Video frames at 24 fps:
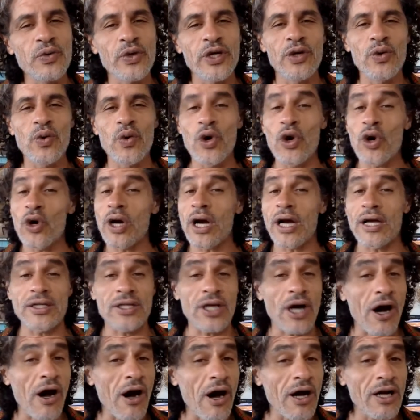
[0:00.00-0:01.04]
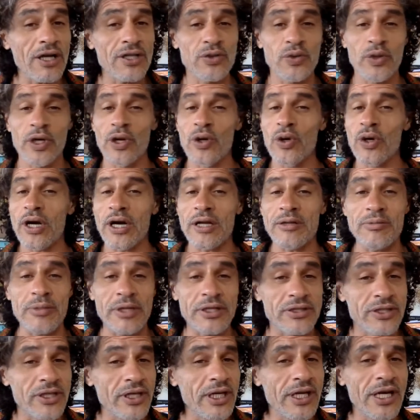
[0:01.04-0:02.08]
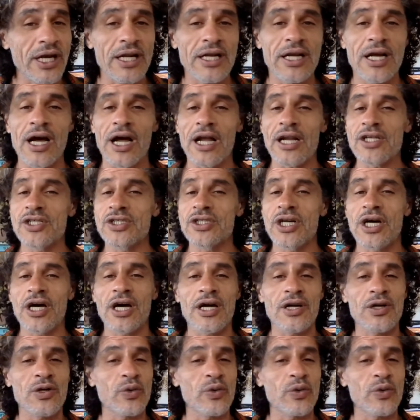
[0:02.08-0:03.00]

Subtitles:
We look at art, we look at material culture,